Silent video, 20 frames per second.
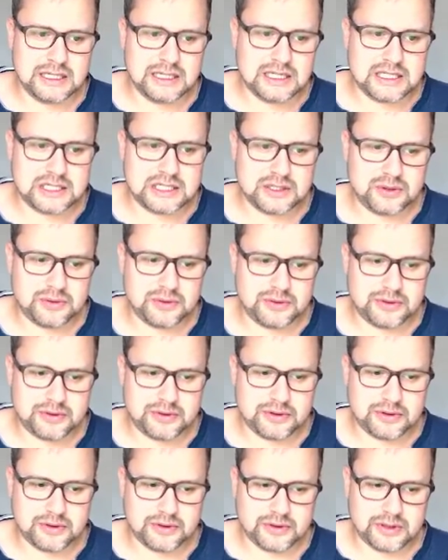So
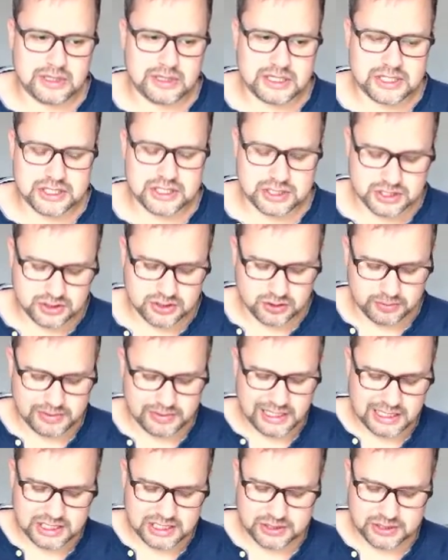let's just go
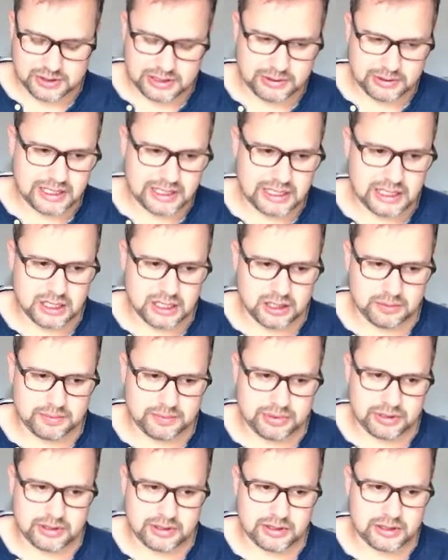back to our
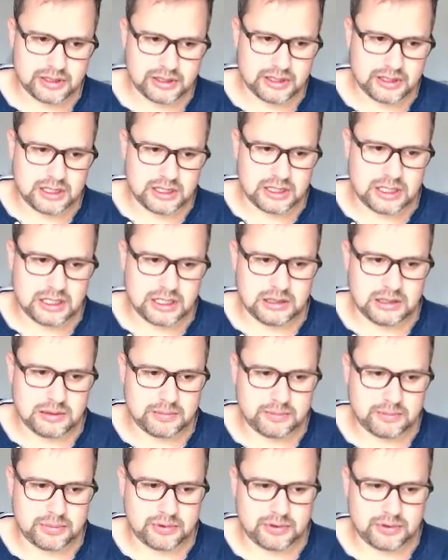help
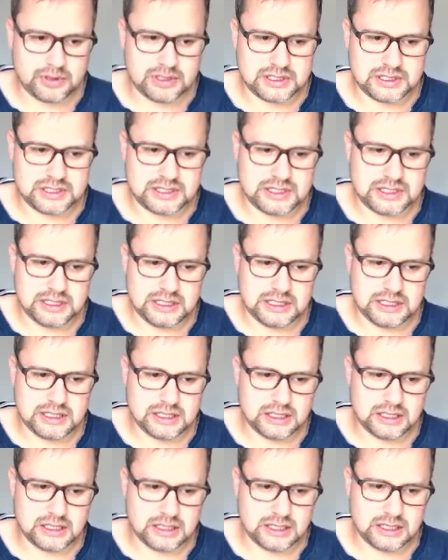import
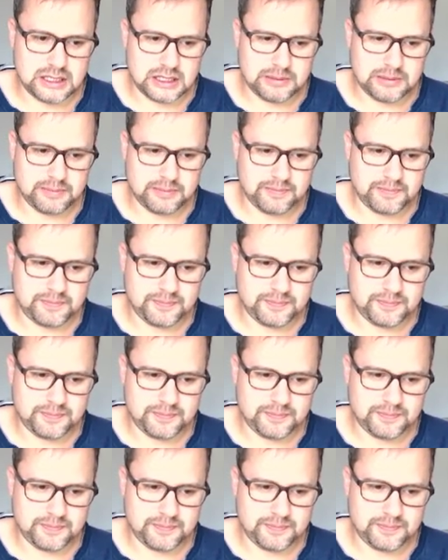delim.